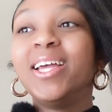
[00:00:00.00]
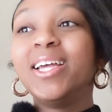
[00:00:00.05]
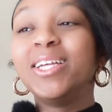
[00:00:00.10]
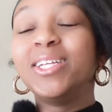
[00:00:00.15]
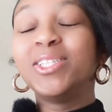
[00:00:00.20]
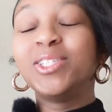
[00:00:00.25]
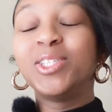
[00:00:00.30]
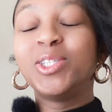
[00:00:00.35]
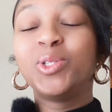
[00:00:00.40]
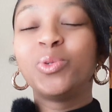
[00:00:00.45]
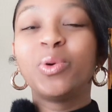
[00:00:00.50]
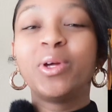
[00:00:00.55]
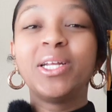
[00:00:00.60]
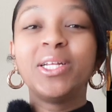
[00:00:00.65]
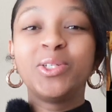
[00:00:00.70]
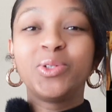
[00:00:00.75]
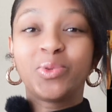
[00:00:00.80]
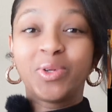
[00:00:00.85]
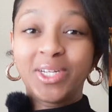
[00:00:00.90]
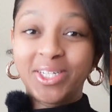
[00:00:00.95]
in
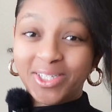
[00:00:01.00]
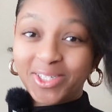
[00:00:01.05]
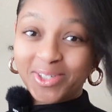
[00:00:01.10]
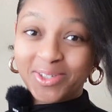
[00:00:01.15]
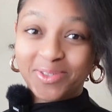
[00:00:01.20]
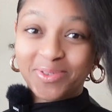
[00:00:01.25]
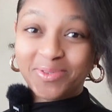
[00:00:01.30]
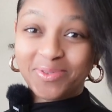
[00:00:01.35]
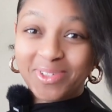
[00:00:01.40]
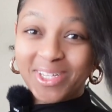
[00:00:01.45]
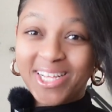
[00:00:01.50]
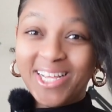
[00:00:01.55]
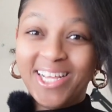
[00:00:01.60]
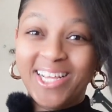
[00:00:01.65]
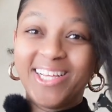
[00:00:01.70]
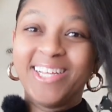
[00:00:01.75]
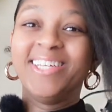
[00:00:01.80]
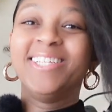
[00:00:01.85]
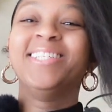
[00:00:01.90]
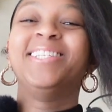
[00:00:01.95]
2022.
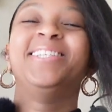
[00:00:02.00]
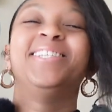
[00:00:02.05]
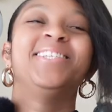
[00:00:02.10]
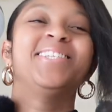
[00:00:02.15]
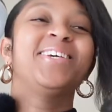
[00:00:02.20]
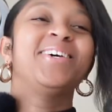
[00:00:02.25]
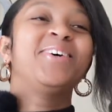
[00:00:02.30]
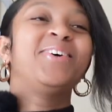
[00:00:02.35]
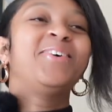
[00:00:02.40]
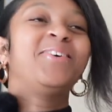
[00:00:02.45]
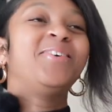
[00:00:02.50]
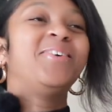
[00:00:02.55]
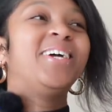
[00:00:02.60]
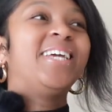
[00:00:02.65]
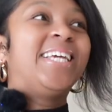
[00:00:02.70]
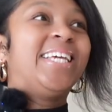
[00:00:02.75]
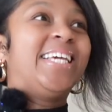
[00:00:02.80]
So